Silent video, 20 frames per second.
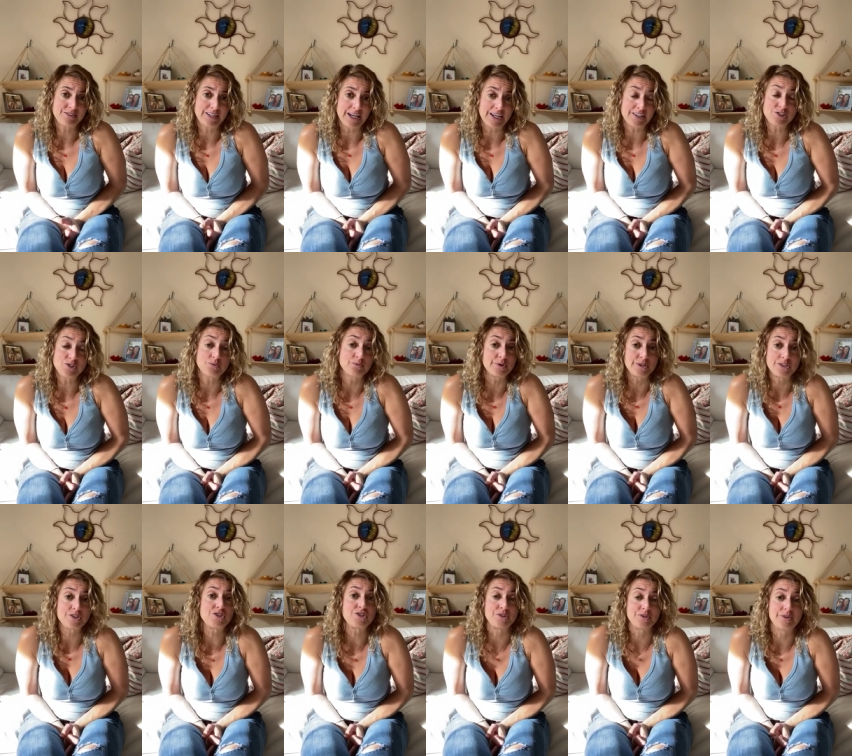That's
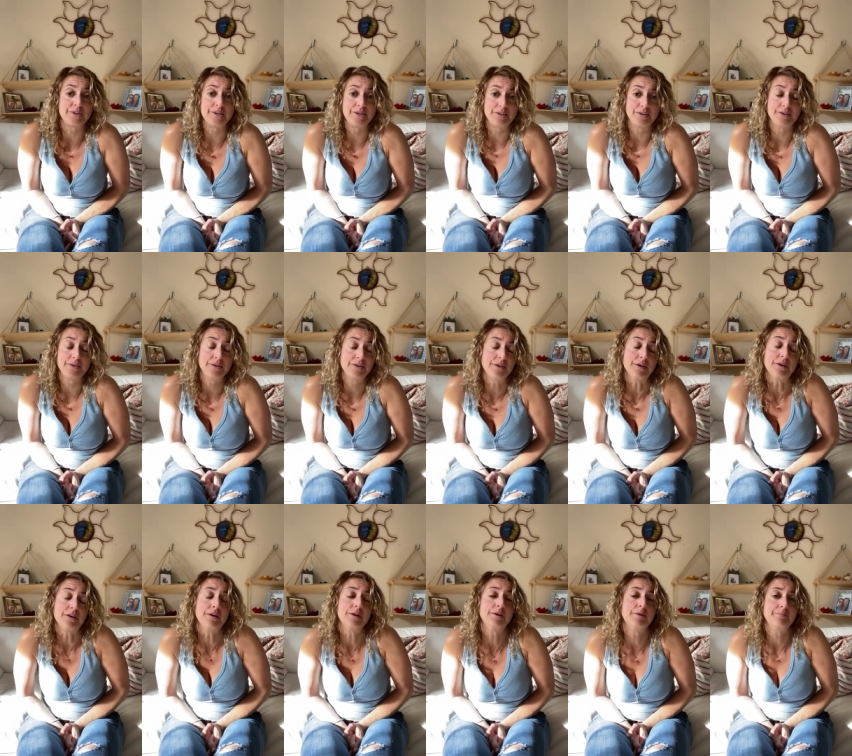reassuring.
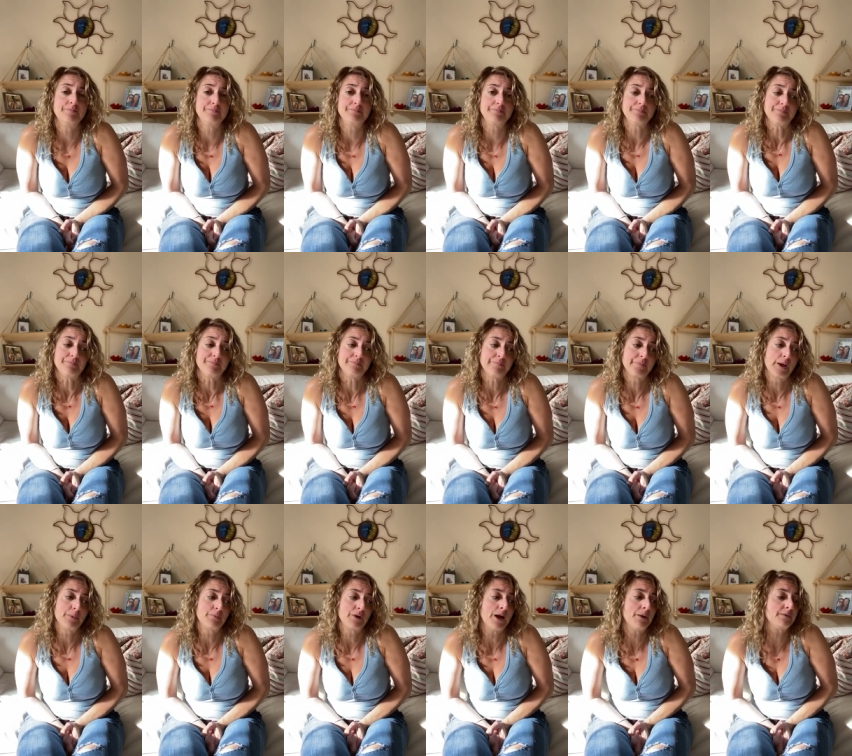
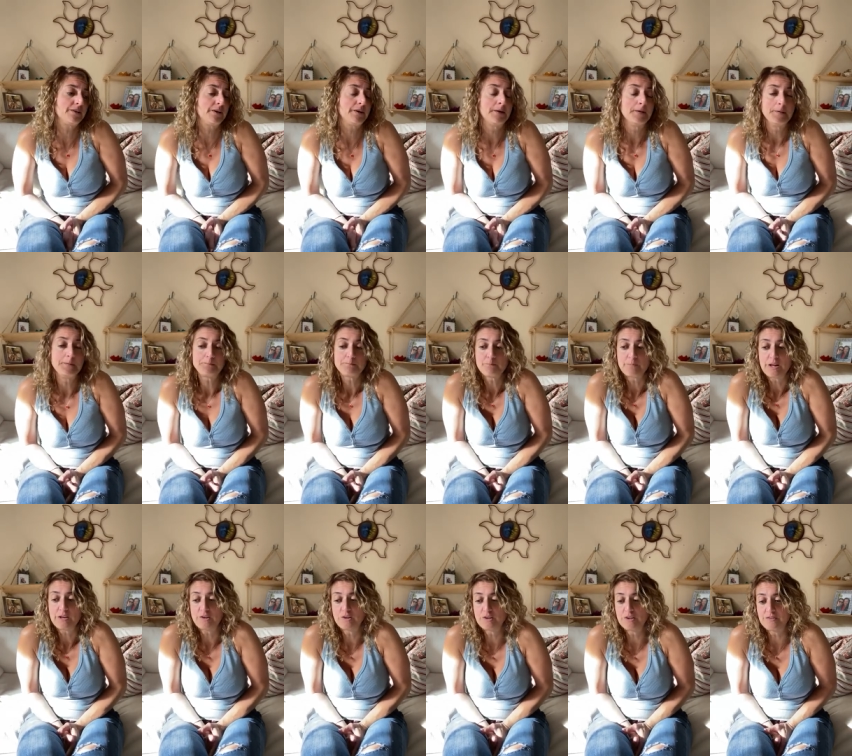I probably
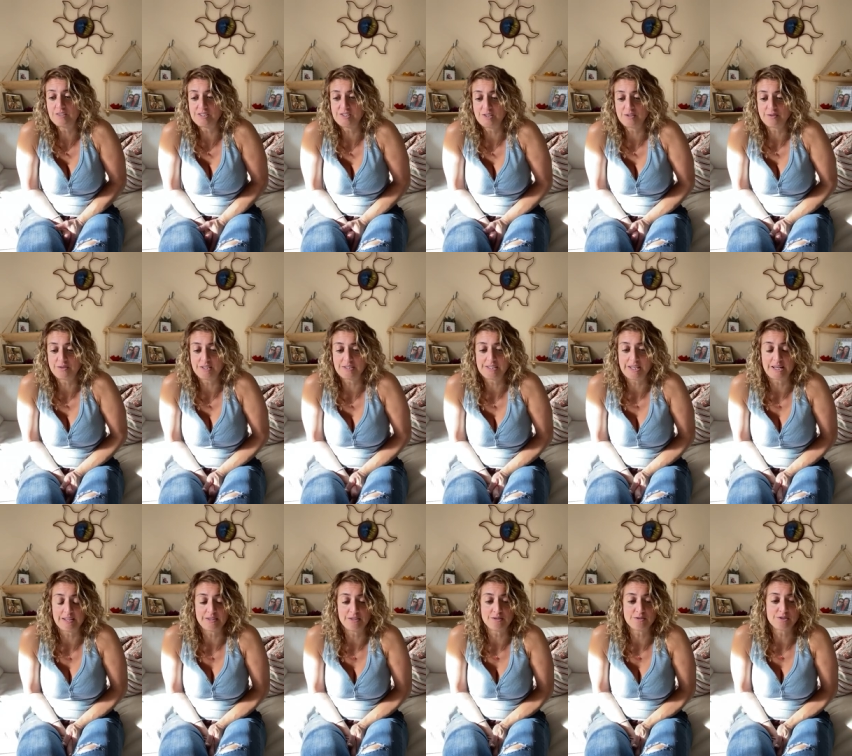could have considered it
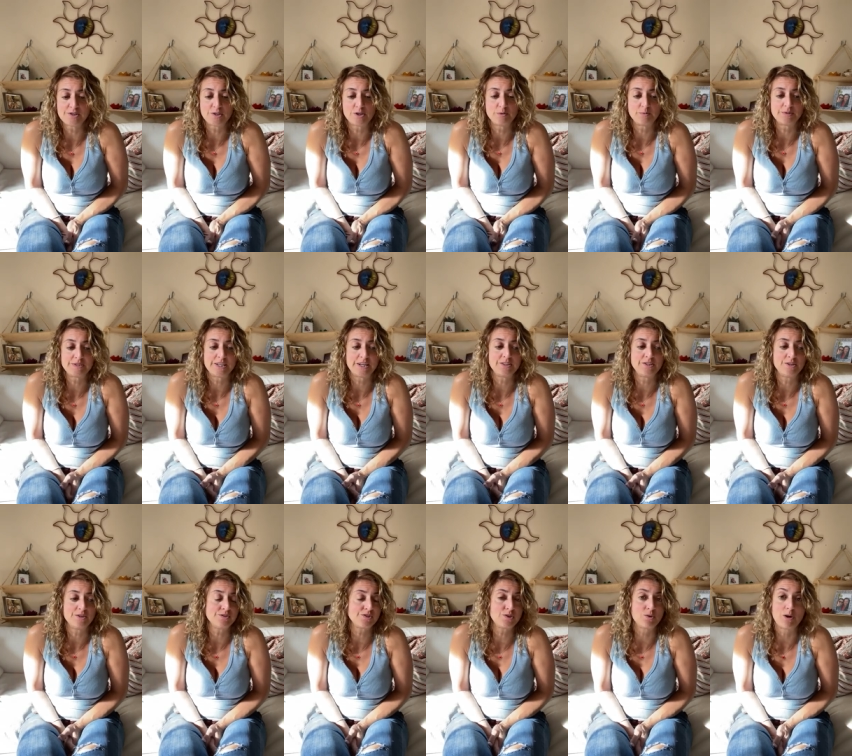10 years ago, but 10
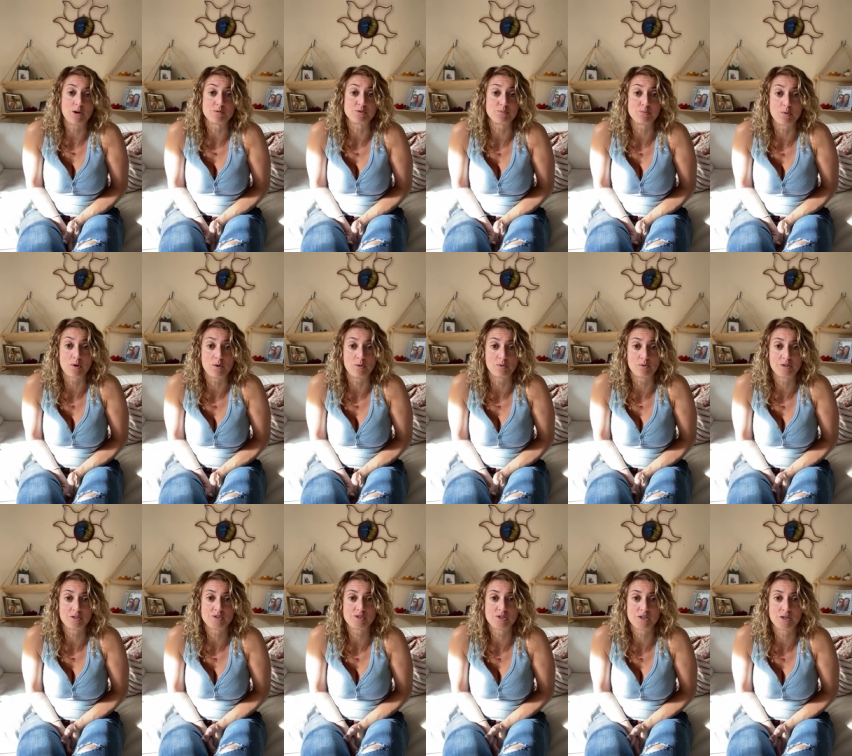years ago I was
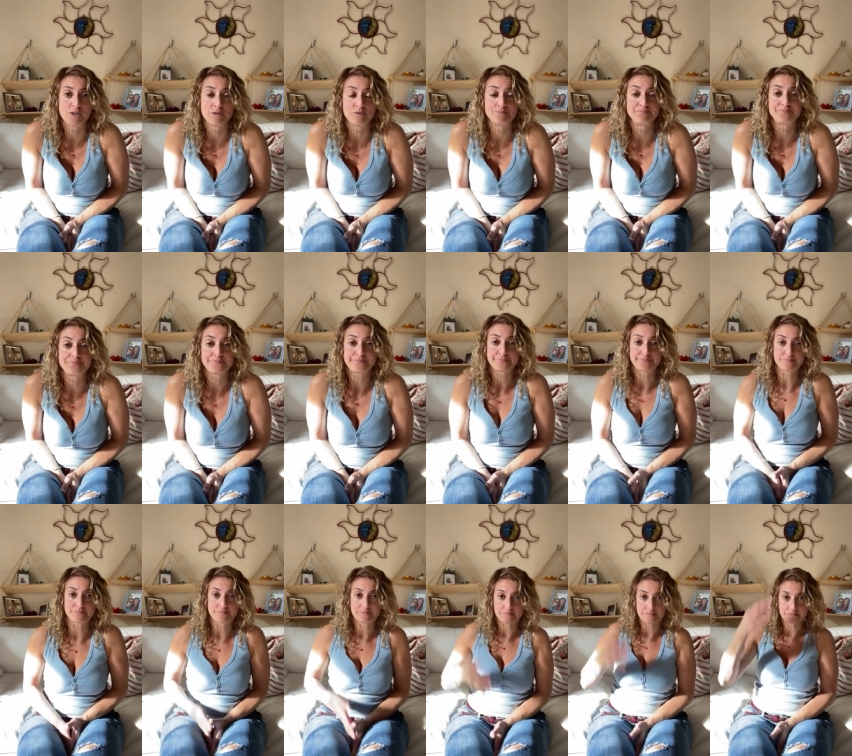broke. So
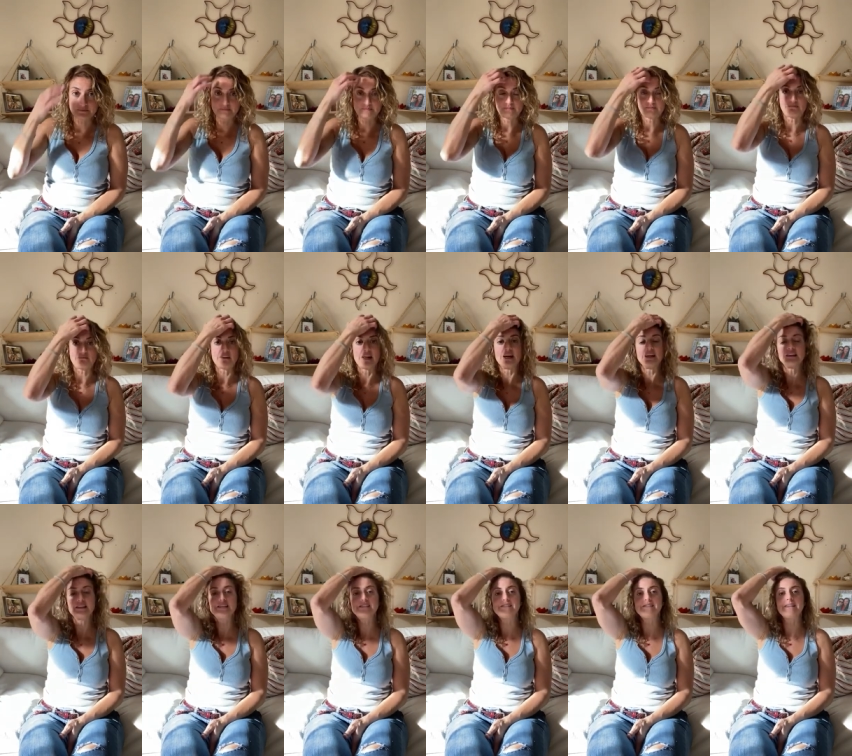
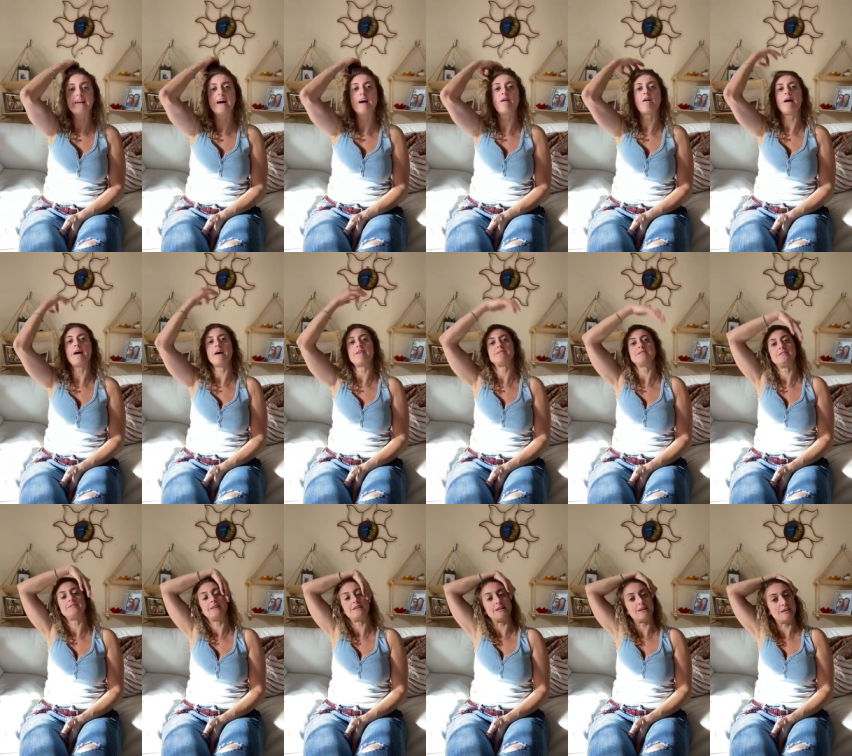at least now I have a
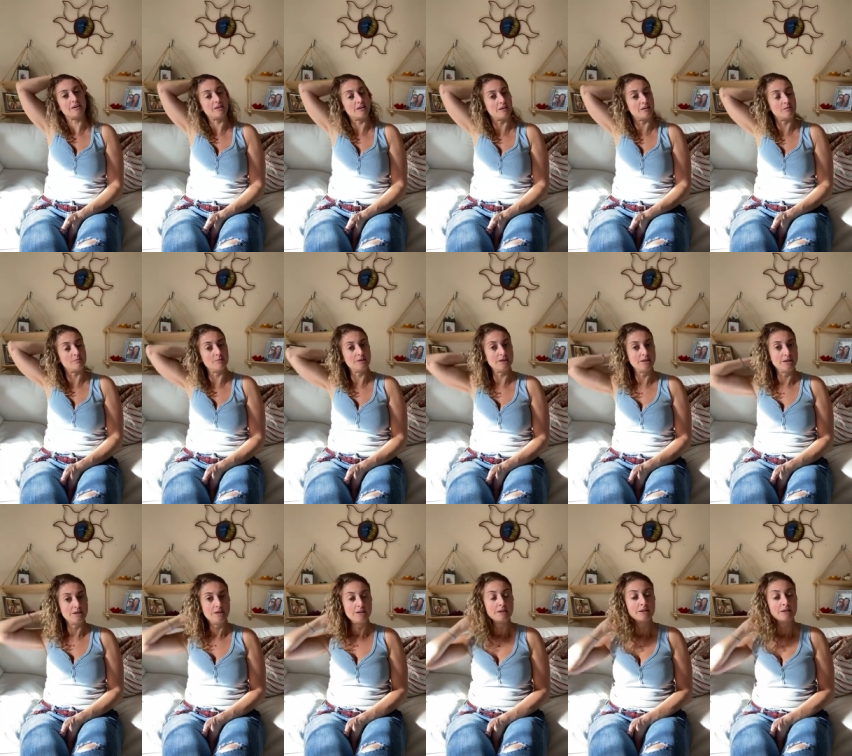steady income.